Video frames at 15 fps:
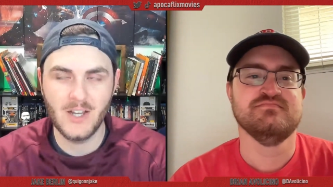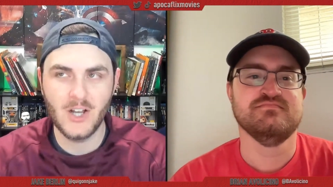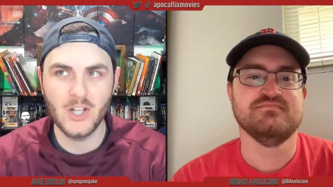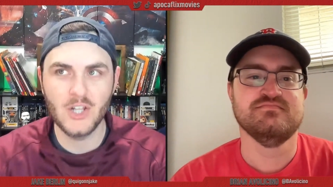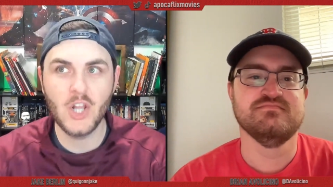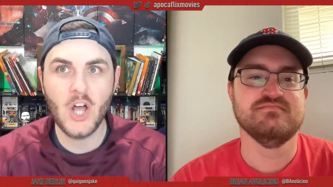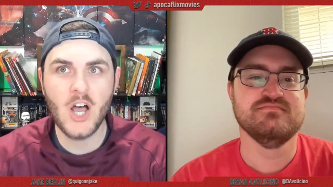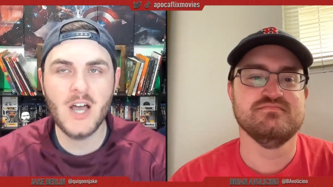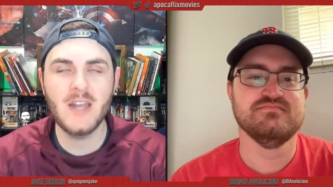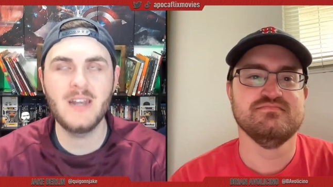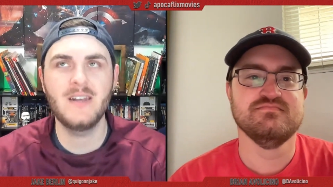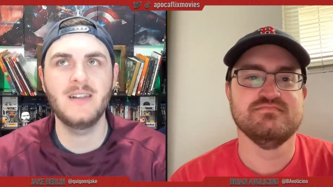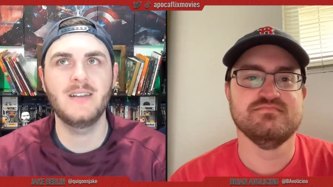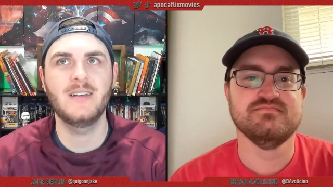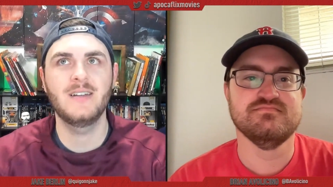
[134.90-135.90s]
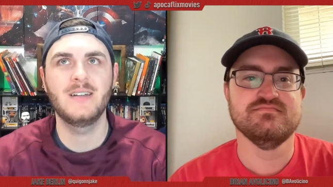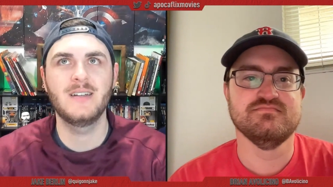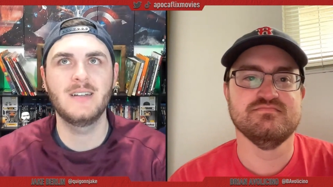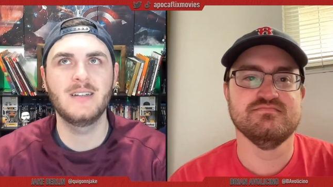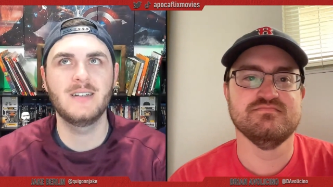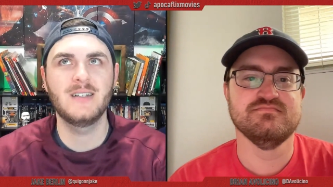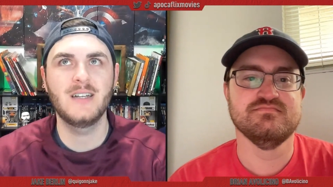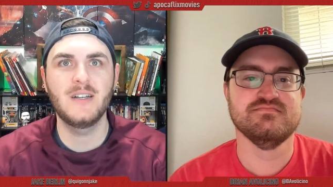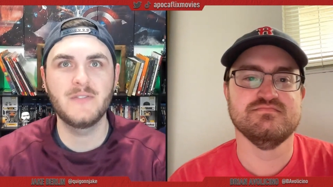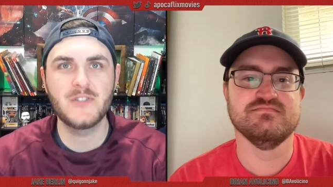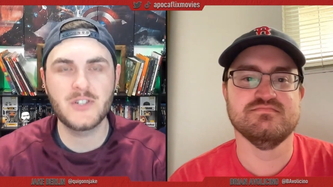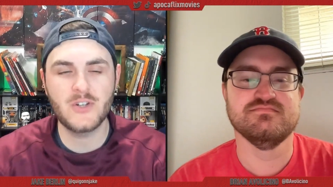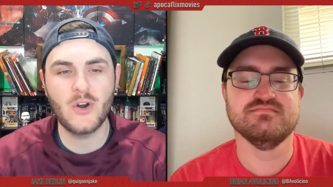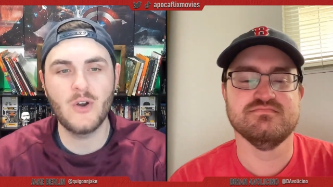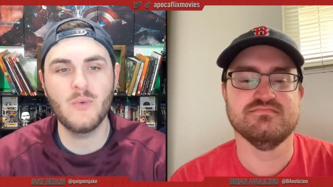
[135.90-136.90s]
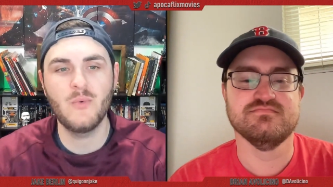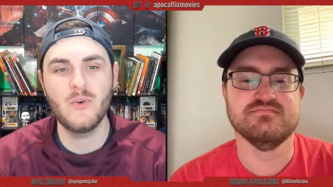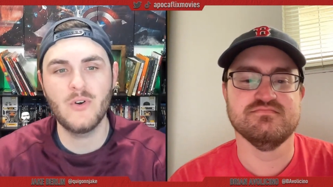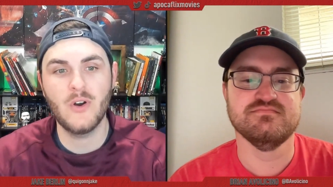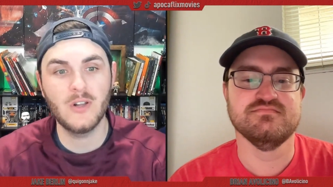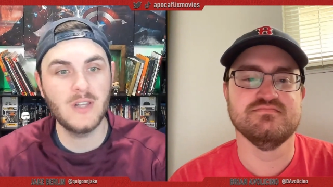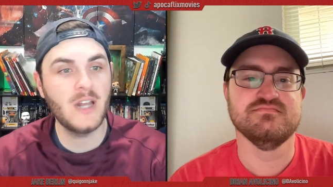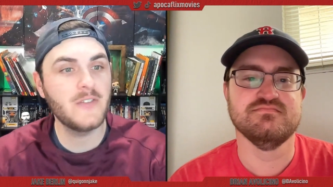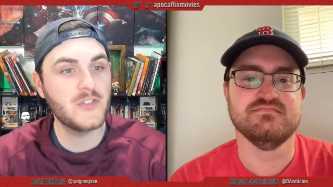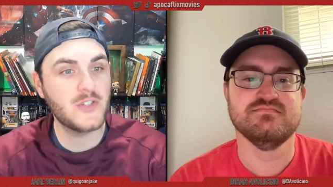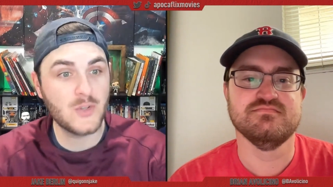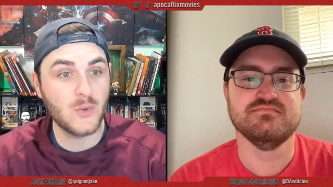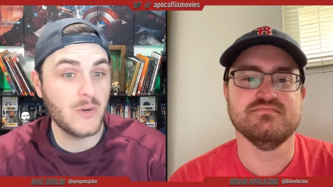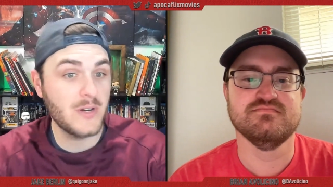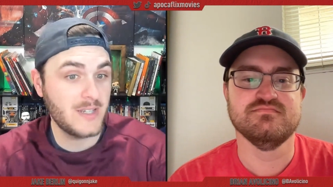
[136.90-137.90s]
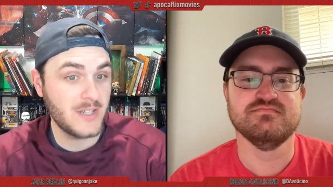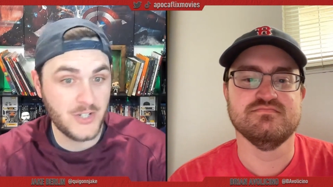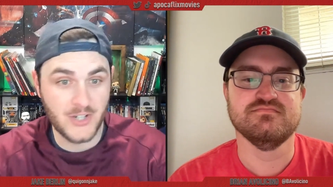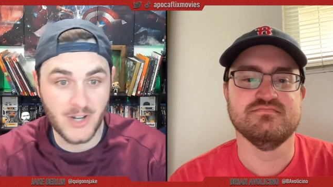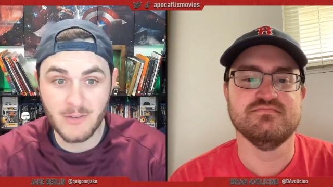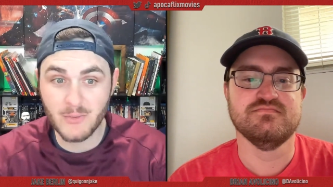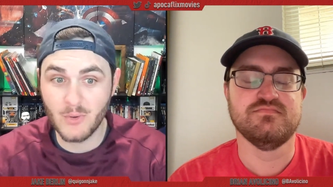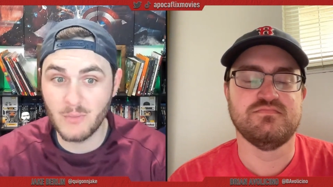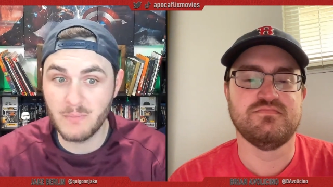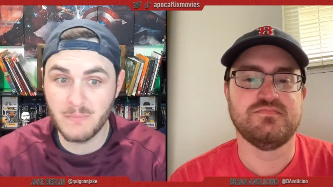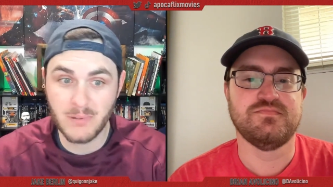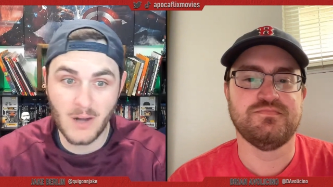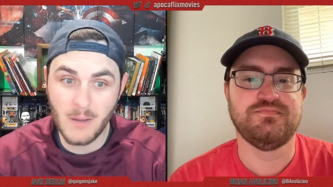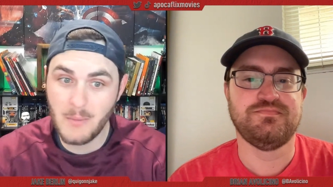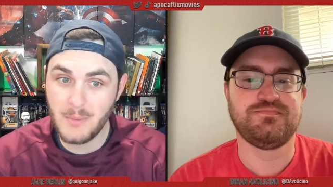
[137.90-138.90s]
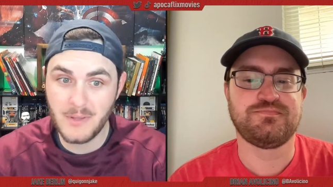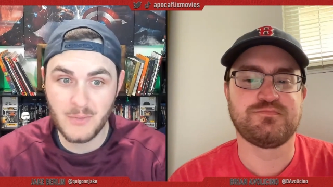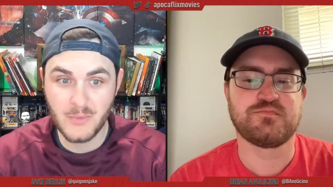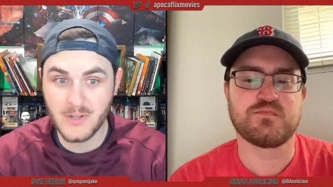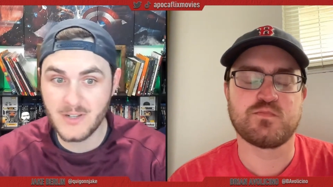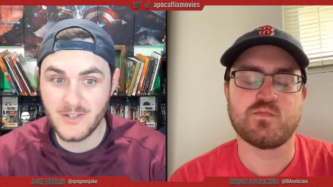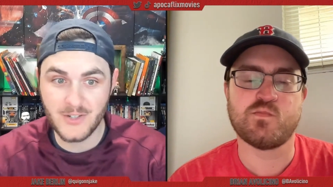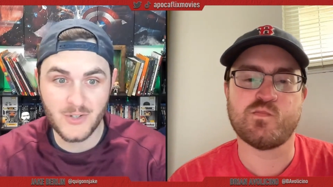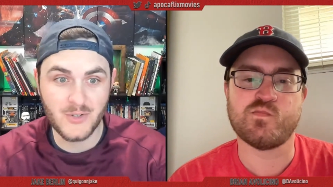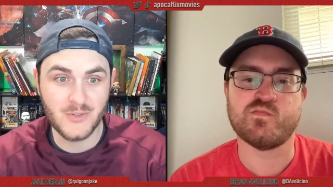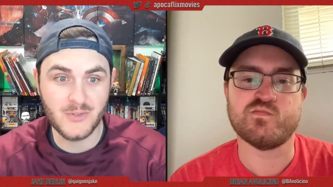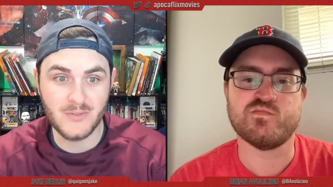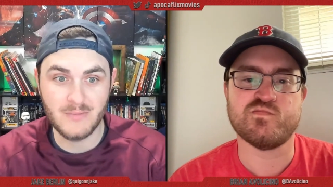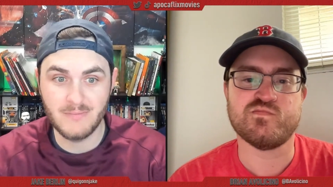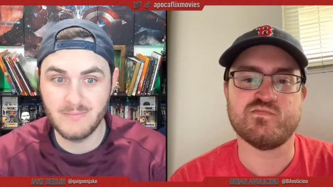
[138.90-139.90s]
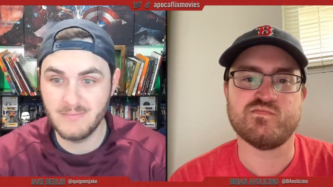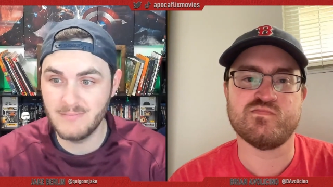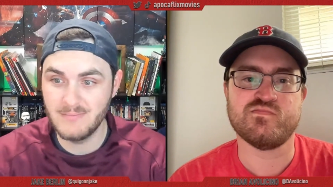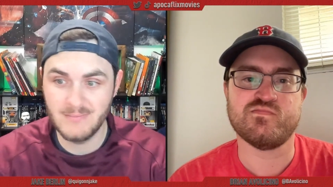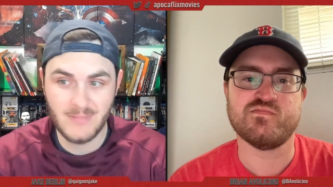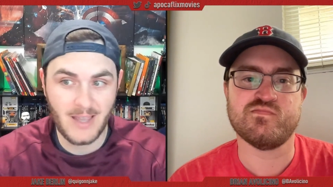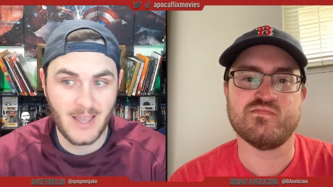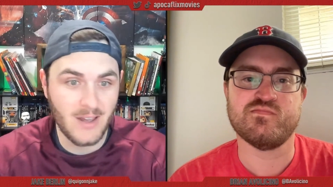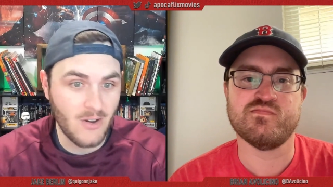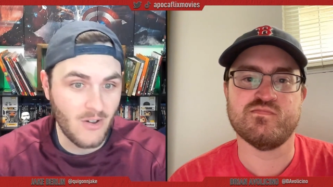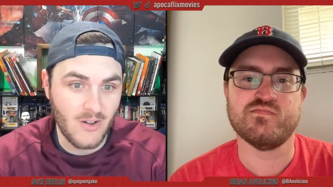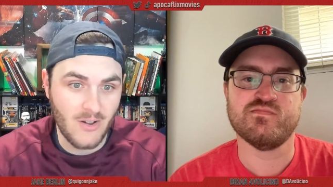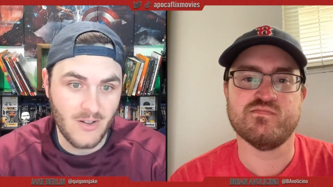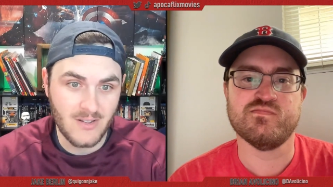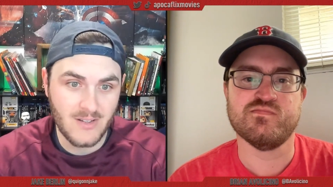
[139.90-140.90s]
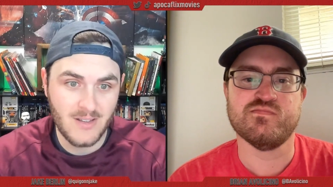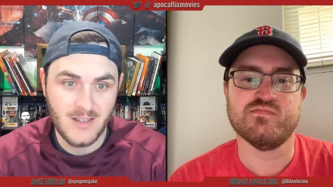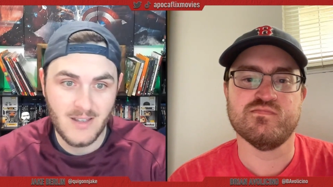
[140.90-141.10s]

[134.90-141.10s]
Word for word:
Speaker 1: a lot of Star Wars... Or a lot of stories in general probably wouldn't do at all.